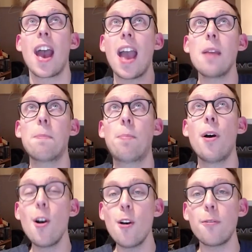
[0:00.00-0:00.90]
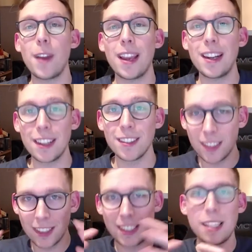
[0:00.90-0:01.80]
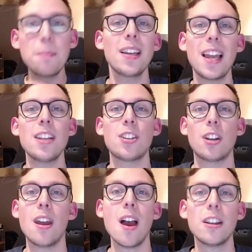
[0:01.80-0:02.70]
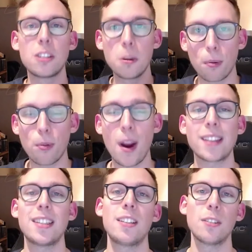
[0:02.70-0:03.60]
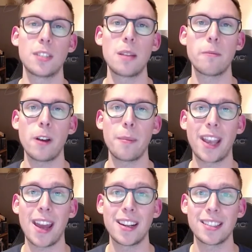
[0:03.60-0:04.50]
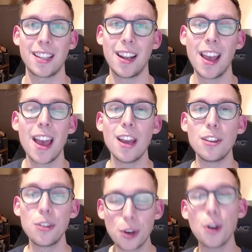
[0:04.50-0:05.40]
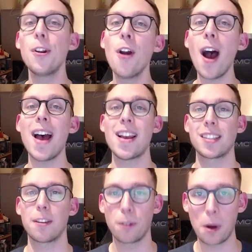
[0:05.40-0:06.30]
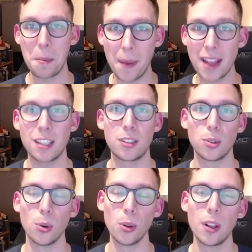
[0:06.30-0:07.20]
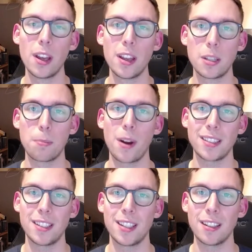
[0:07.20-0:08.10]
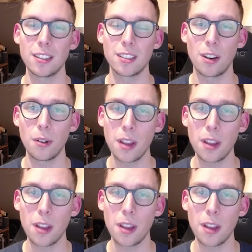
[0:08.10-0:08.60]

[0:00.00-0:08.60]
a perfect little simulation to practice your team fight mechanics in. You could not ask for a better tool to practice in. So